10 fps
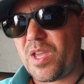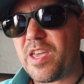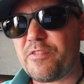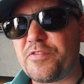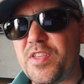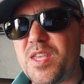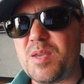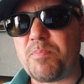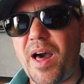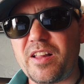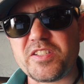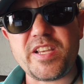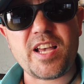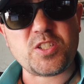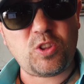if the
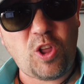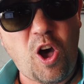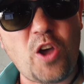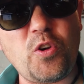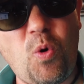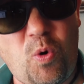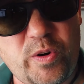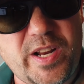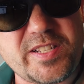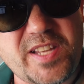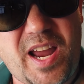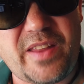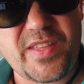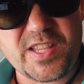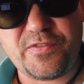policy has law and ordinance on
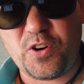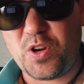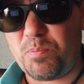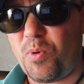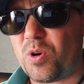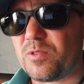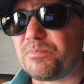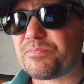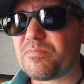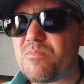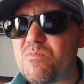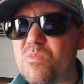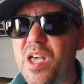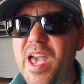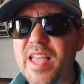it. That's very important.
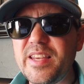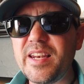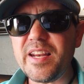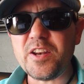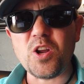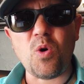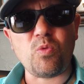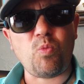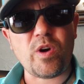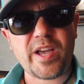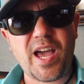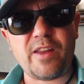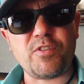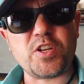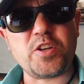And you need to know what
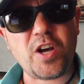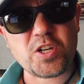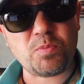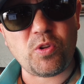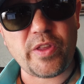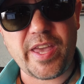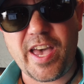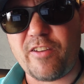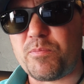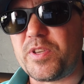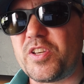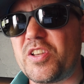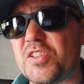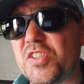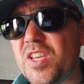kind of a deductible they have,
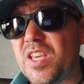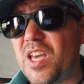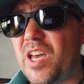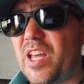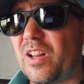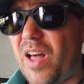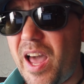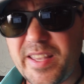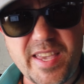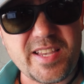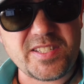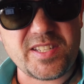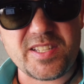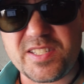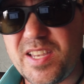because in a lot of
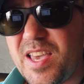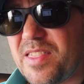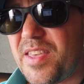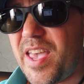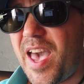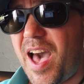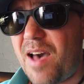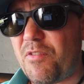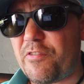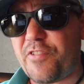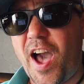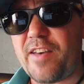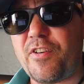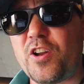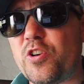cases, they have a
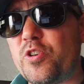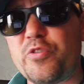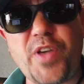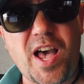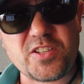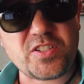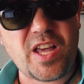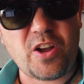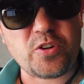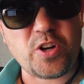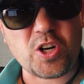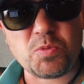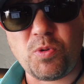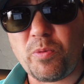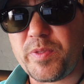$500 or $1,000
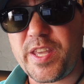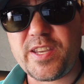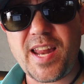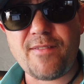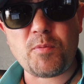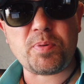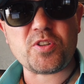deductible, but they could have a